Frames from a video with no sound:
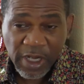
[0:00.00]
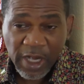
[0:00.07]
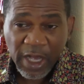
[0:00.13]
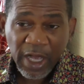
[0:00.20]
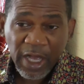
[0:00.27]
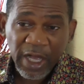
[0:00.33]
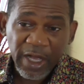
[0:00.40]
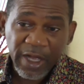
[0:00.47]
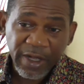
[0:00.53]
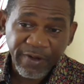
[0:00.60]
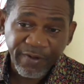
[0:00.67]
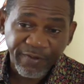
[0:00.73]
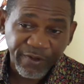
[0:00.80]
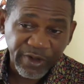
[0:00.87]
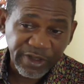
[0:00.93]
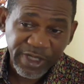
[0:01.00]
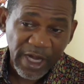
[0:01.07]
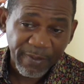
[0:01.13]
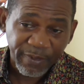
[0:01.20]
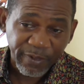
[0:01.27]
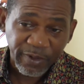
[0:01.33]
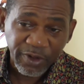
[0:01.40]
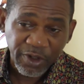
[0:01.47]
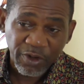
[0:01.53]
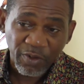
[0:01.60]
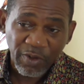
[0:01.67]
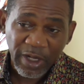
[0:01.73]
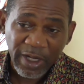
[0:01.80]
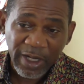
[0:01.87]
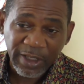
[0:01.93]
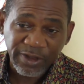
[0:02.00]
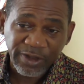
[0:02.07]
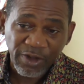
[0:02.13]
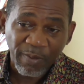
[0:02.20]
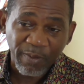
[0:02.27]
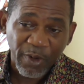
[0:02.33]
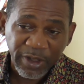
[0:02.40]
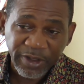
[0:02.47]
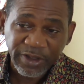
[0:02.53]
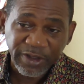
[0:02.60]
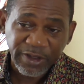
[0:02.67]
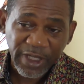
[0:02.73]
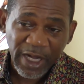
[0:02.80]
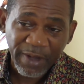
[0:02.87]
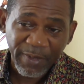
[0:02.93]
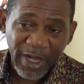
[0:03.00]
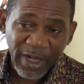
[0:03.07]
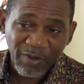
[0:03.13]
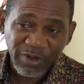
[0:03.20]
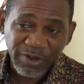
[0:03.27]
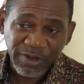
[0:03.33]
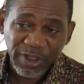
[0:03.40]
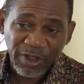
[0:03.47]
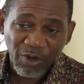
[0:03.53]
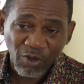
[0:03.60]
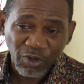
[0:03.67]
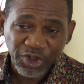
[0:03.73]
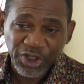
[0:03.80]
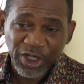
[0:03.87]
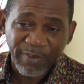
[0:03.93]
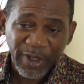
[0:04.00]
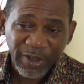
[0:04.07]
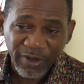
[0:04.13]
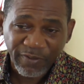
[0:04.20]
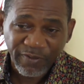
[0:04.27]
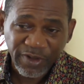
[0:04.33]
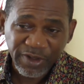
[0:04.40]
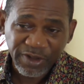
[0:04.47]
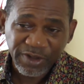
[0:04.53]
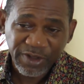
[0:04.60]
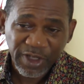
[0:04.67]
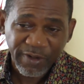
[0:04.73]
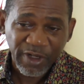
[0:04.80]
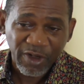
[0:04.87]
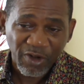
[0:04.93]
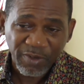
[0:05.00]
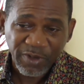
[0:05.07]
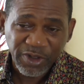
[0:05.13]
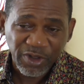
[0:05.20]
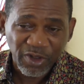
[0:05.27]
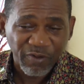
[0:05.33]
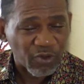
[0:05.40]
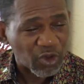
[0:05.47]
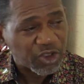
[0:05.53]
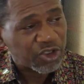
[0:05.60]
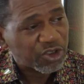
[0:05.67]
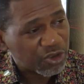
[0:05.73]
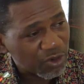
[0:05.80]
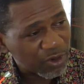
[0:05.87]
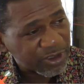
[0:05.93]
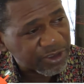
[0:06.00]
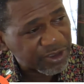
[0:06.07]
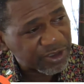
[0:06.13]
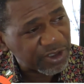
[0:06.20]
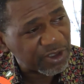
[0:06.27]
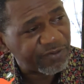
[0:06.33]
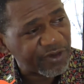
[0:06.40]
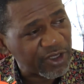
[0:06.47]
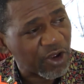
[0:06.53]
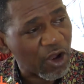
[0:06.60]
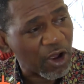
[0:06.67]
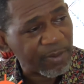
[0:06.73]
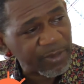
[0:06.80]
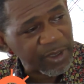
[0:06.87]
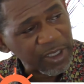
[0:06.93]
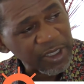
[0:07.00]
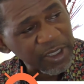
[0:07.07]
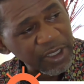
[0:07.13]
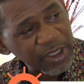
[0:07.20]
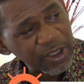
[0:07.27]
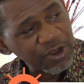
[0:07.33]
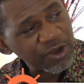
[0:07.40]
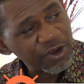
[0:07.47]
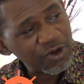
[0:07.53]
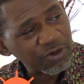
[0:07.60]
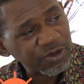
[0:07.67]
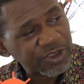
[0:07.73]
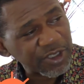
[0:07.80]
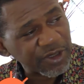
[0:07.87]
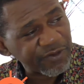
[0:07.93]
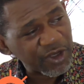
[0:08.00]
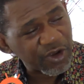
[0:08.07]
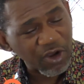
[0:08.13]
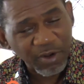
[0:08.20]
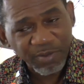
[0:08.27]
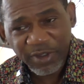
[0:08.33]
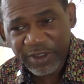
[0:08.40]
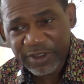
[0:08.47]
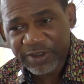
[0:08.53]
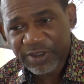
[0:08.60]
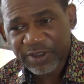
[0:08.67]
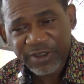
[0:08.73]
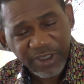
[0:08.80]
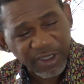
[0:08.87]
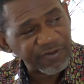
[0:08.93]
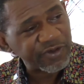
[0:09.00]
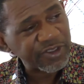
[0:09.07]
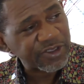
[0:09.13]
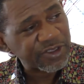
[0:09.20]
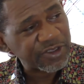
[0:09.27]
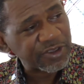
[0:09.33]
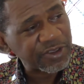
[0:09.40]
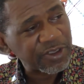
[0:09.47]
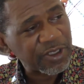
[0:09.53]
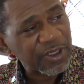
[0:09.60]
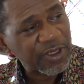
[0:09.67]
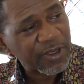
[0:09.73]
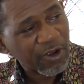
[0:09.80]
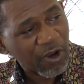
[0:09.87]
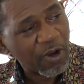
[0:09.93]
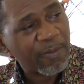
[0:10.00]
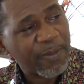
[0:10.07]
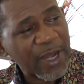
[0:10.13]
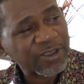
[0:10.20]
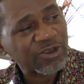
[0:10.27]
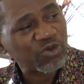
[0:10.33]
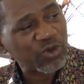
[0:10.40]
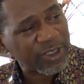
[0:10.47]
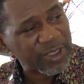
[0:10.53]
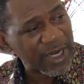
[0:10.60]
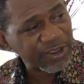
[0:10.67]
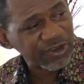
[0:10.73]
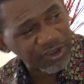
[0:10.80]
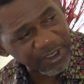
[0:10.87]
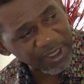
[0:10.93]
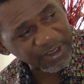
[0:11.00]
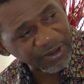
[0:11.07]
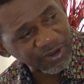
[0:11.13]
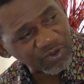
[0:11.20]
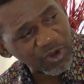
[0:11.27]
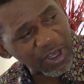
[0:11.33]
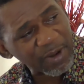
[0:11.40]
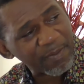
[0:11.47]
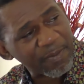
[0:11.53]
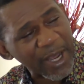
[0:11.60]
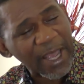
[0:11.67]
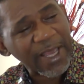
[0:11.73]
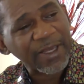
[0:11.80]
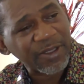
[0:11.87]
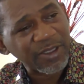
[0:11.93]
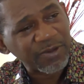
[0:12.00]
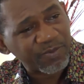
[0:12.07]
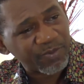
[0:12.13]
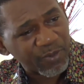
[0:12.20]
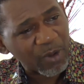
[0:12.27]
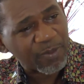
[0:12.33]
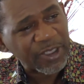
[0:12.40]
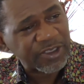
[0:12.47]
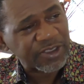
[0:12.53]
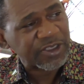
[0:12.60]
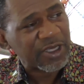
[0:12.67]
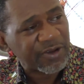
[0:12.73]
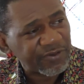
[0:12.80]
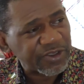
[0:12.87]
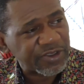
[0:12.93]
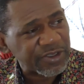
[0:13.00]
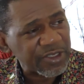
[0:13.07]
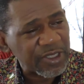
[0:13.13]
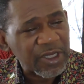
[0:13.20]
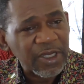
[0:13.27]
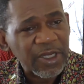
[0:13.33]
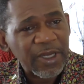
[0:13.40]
For example, at some point in time, I was the co-chairman of the steering committee of what you know as Servicom. Servicom is the service compact with Nigerians, whereby the public service